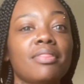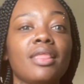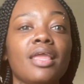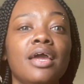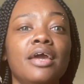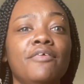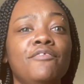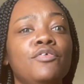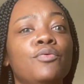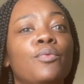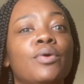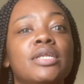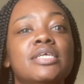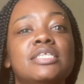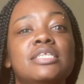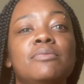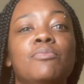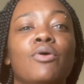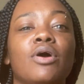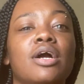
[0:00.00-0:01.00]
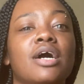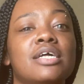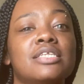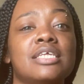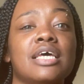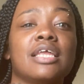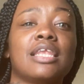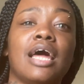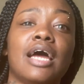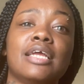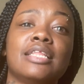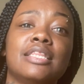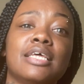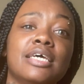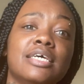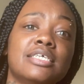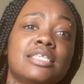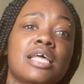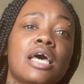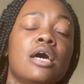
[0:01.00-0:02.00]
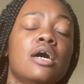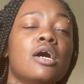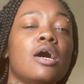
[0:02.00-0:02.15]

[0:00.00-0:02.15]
if you want to see more content like this.